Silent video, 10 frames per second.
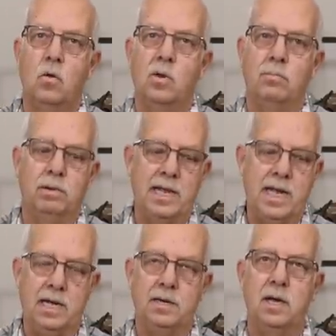will
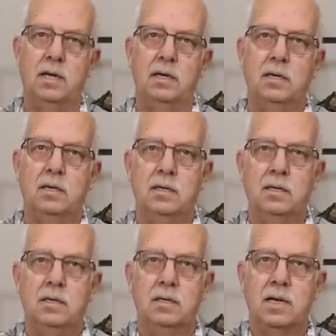bleed,
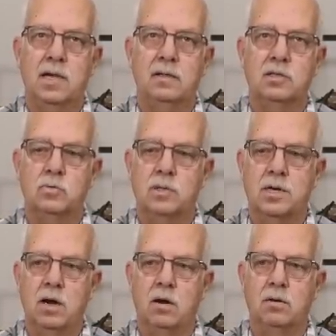like this one
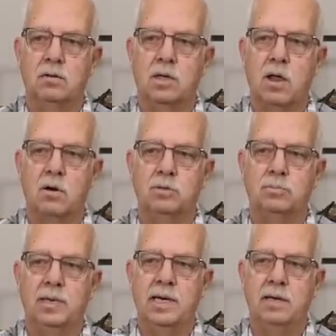here. The colors
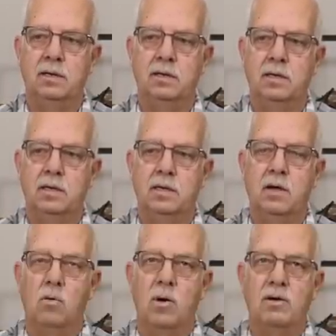bleed
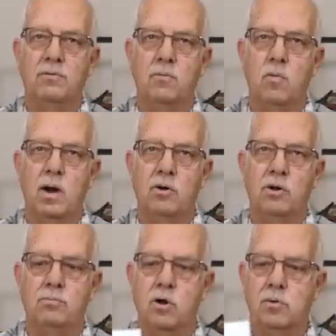away from where
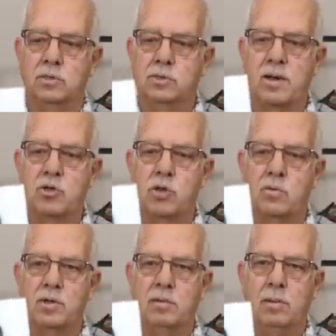you put them,
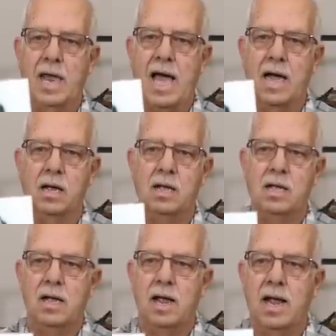especially with the black.
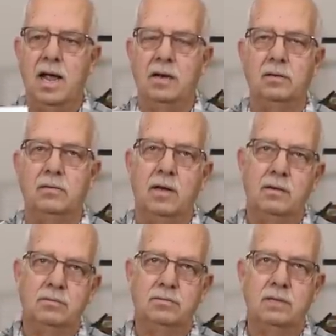And
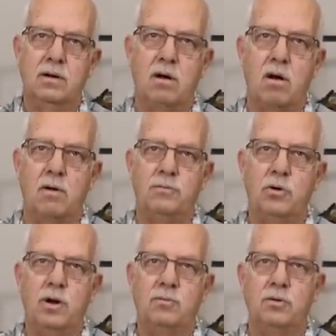there are a
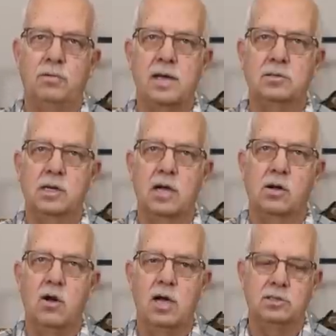few different things that can
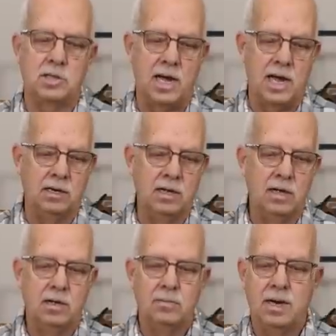cause that.
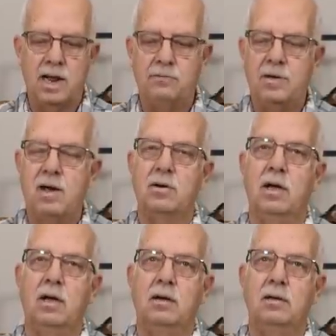But I found
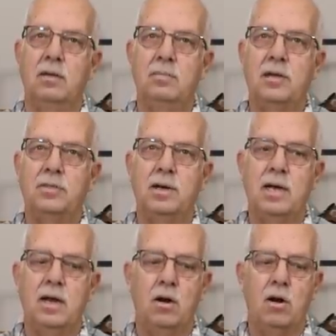a, a method
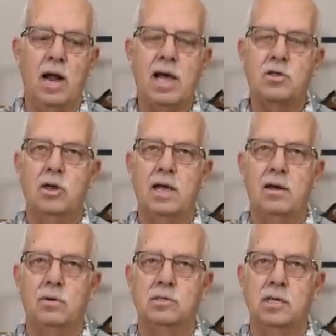here. Actually,
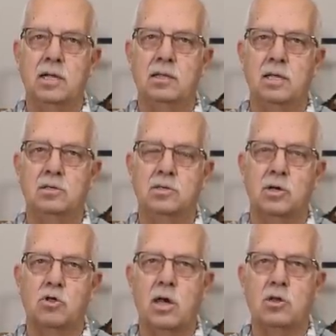it was at the
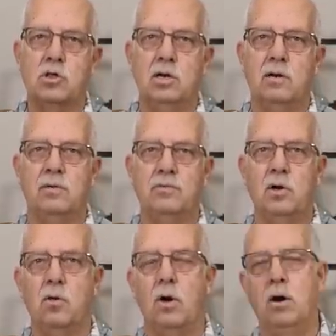suggestion of a
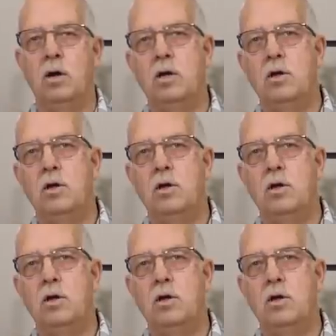viewer